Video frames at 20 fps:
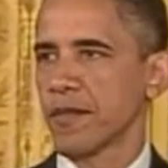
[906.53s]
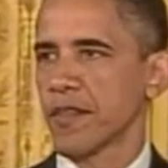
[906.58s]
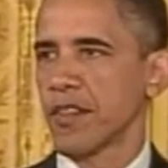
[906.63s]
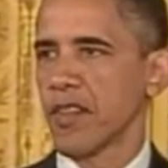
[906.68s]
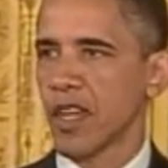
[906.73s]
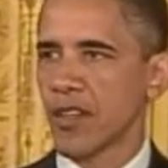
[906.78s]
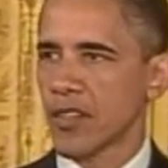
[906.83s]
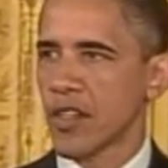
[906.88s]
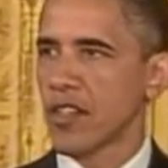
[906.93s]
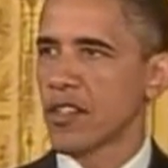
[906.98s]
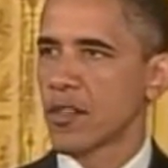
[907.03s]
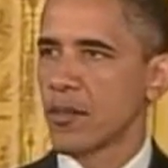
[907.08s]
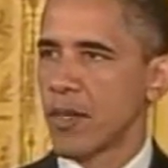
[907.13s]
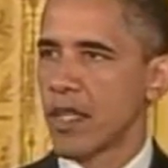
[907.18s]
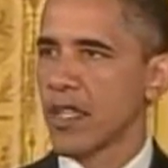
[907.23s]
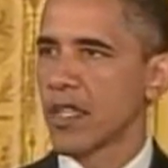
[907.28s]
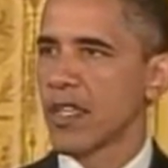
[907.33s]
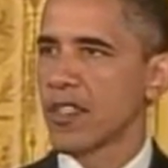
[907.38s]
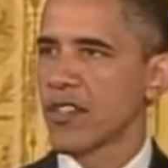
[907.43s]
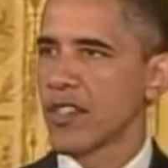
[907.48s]
Secretary
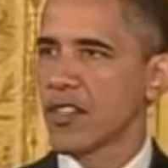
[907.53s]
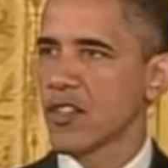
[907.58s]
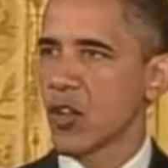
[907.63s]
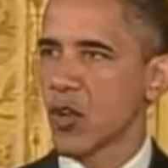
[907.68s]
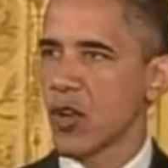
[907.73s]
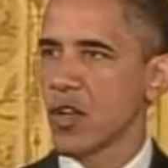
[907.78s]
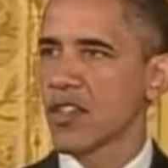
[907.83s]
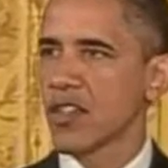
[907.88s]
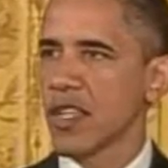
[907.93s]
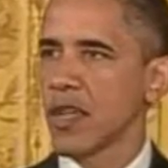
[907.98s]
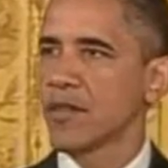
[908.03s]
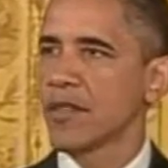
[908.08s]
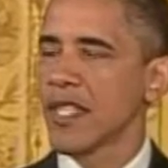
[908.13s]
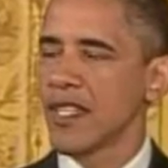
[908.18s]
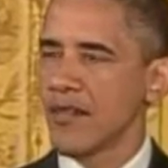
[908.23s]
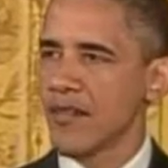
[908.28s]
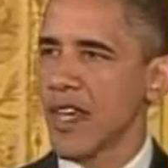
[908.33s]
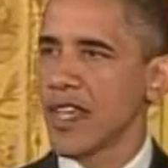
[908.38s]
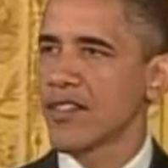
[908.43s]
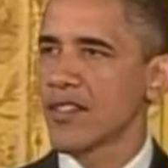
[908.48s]
Sebelius has urged them to
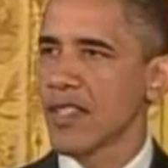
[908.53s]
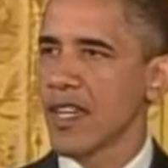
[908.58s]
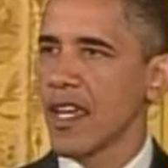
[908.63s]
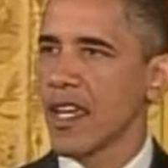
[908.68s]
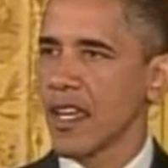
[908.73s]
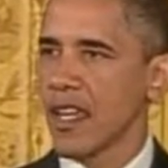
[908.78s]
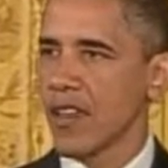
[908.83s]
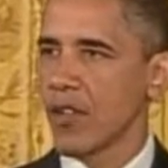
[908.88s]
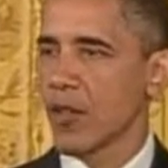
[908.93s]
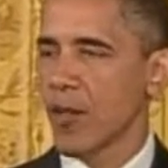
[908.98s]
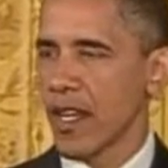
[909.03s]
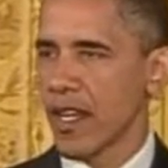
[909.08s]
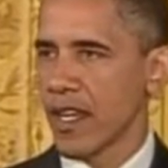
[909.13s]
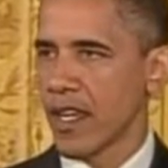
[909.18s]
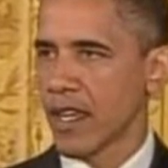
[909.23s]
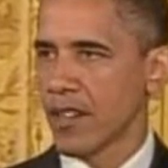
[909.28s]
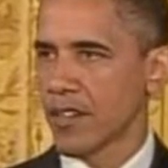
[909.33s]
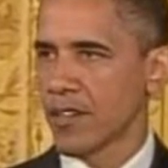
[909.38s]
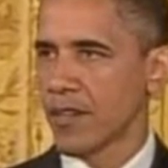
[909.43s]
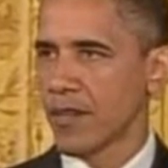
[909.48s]
investigate other rate
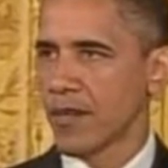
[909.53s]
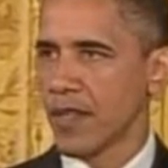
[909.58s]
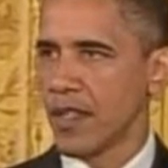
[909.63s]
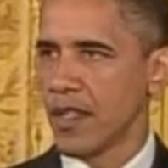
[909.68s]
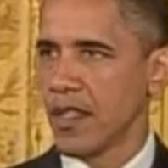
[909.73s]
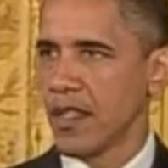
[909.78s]
hikes.